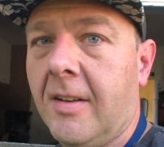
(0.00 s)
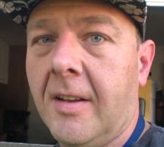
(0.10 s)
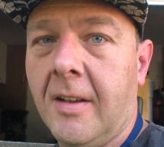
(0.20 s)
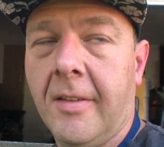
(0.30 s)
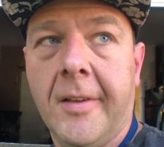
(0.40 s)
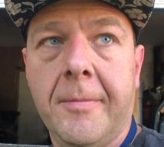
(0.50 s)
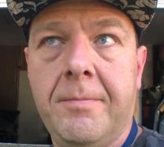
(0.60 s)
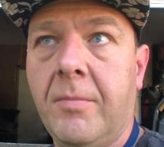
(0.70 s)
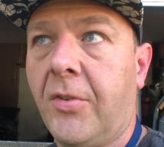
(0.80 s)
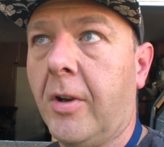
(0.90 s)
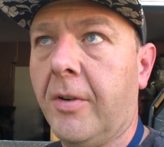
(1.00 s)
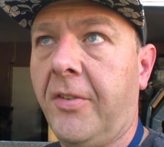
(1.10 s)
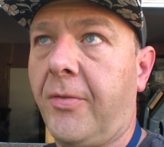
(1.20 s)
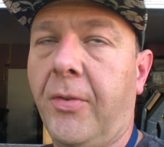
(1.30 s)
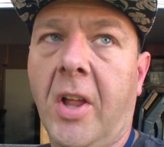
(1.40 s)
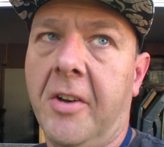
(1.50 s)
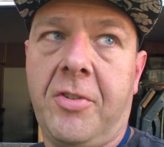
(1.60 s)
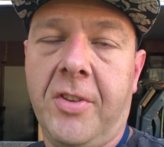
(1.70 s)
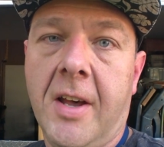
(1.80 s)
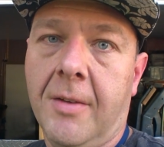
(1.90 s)
uh, the service flush
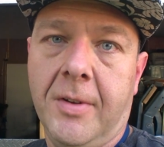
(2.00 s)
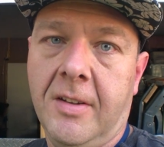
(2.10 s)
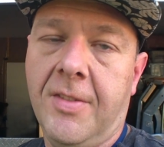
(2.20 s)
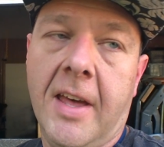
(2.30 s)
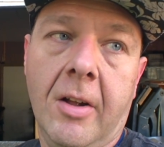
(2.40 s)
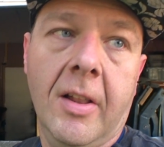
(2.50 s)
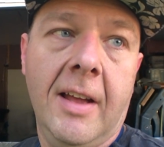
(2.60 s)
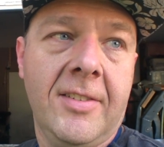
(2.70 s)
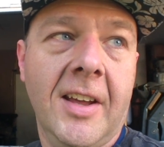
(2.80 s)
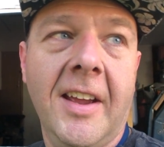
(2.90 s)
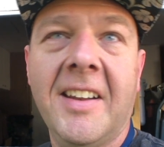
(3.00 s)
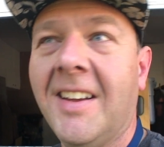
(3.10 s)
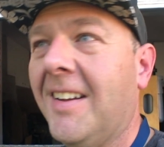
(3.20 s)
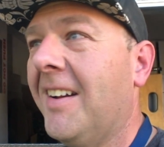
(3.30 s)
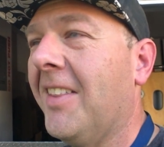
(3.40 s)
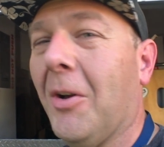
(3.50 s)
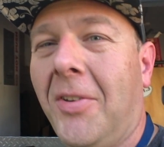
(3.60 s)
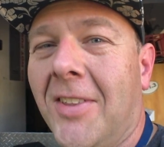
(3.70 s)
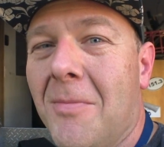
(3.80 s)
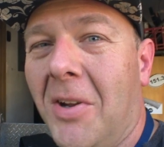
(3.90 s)
stuff and did that all last night. That
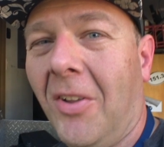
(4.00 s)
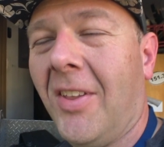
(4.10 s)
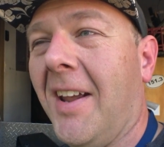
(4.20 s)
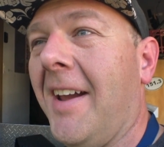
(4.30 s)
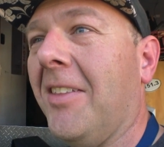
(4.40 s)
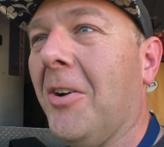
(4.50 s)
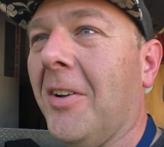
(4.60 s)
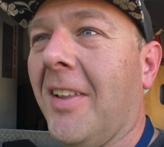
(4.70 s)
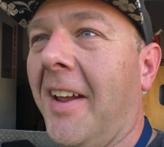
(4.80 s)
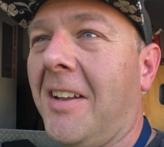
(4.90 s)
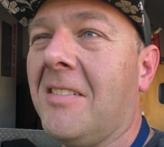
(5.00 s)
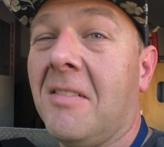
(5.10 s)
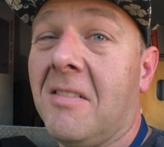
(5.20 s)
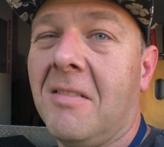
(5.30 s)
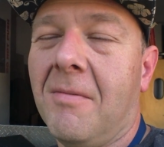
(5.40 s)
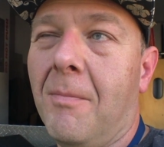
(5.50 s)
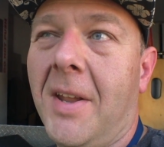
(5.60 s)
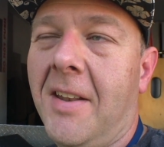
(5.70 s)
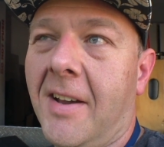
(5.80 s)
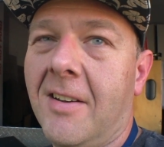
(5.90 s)
was in the middle of the night though at like
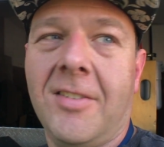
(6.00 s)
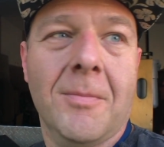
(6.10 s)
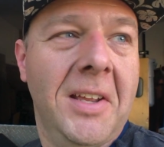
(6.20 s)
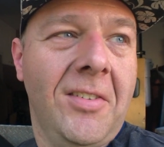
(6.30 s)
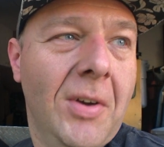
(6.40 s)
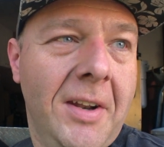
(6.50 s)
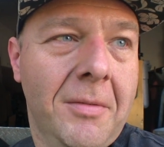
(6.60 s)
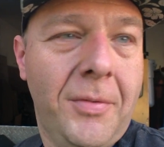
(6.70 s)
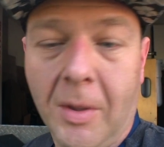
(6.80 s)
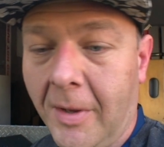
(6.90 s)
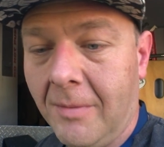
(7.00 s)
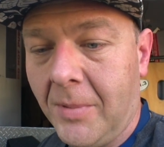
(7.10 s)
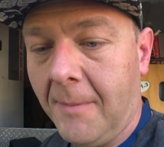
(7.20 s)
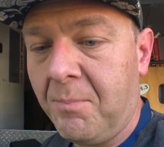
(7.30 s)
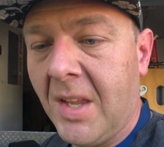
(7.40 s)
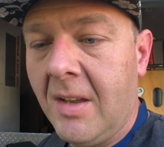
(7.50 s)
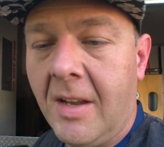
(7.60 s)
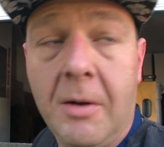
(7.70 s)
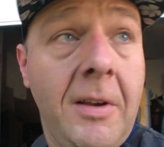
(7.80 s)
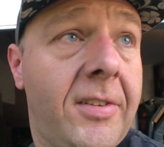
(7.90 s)
midnight or something, so I didn't film it. But
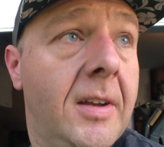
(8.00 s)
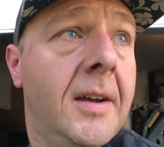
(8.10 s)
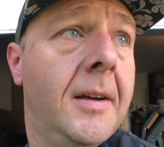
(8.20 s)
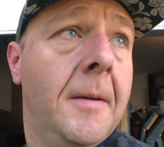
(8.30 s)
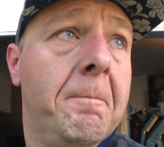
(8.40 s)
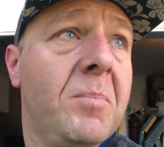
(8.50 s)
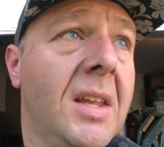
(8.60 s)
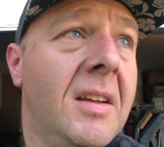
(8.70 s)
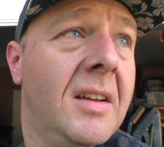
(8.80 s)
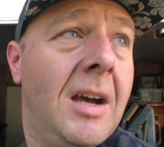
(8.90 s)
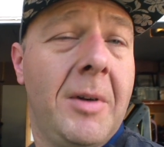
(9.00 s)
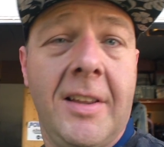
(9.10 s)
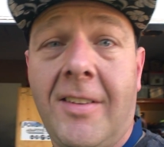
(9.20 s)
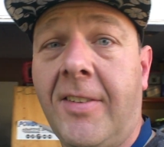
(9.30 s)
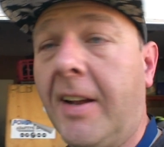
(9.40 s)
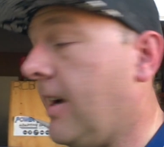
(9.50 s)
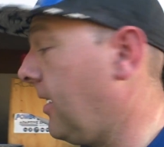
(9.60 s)
anyways, um, I'm gonna let this thing